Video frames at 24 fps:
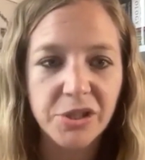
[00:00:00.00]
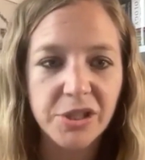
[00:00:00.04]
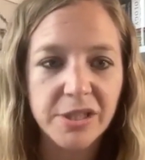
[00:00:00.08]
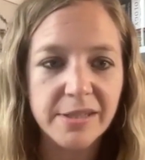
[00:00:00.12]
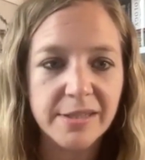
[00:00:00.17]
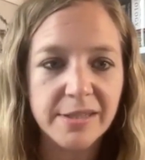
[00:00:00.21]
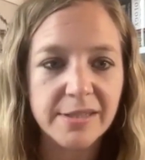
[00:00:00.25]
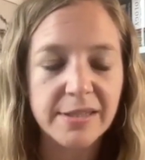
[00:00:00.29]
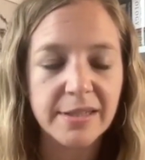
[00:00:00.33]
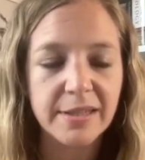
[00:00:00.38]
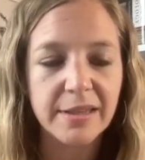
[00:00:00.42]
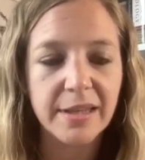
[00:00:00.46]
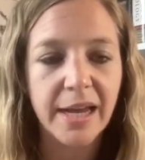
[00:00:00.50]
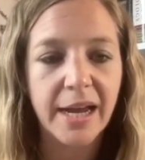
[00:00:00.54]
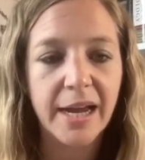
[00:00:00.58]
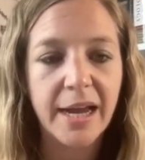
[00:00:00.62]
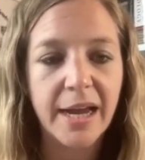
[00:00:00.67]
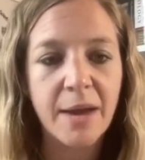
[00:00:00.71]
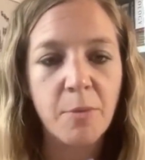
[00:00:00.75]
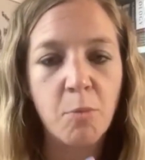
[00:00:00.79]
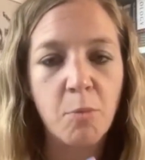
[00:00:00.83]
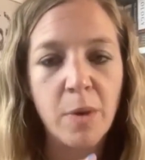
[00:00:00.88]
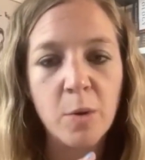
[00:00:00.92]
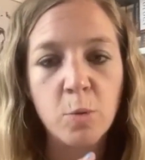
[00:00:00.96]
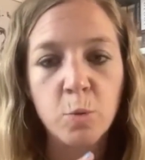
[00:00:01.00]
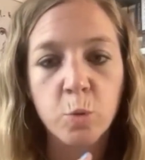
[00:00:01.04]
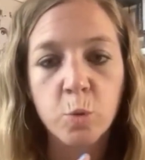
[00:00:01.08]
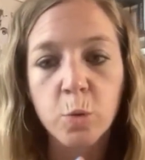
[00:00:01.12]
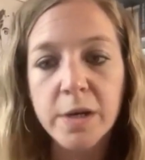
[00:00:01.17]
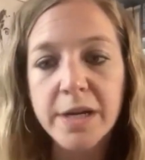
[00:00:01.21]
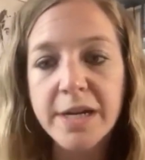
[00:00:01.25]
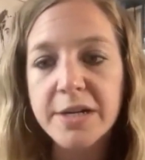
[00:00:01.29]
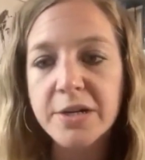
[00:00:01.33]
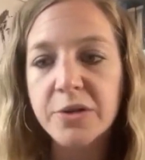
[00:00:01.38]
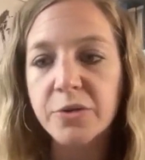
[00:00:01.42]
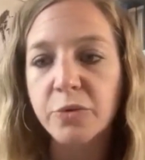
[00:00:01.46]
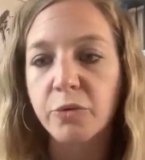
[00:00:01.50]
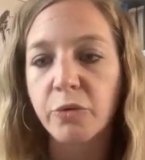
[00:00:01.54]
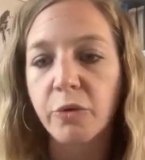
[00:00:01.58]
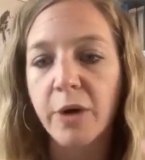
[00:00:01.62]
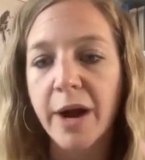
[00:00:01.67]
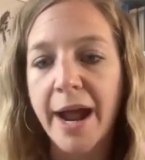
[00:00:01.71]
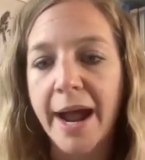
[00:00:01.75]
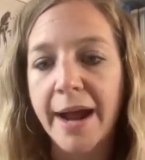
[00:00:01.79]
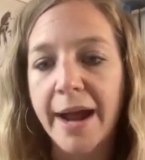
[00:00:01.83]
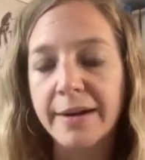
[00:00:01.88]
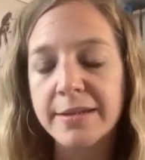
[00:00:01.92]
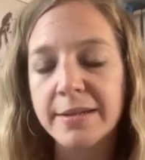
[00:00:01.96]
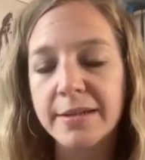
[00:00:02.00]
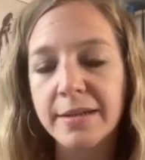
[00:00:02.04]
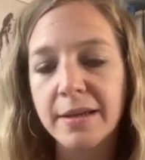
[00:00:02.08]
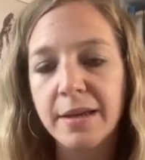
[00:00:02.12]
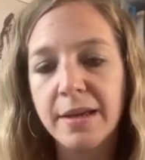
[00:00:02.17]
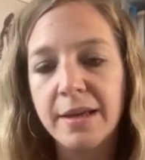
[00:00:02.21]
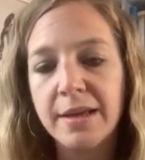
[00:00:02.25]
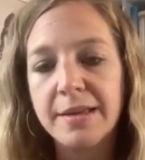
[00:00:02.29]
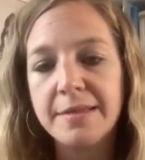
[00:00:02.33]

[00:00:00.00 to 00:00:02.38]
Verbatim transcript: Jesus in that, and we redirect